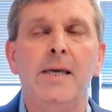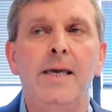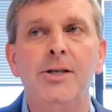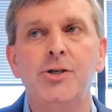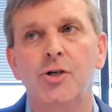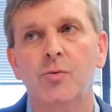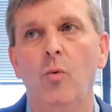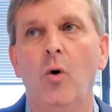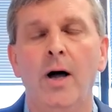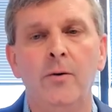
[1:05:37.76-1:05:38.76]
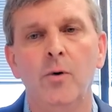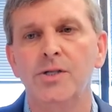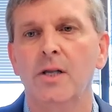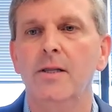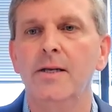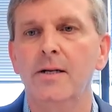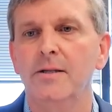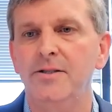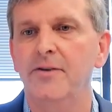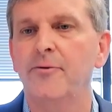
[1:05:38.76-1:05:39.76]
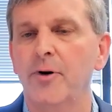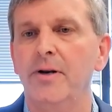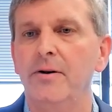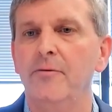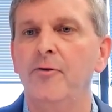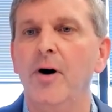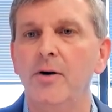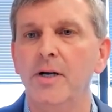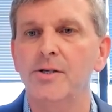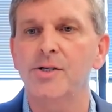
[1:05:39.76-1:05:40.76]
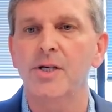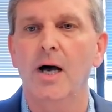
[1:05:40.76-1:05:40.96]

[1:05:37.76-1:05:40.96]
Each one was a little different focus.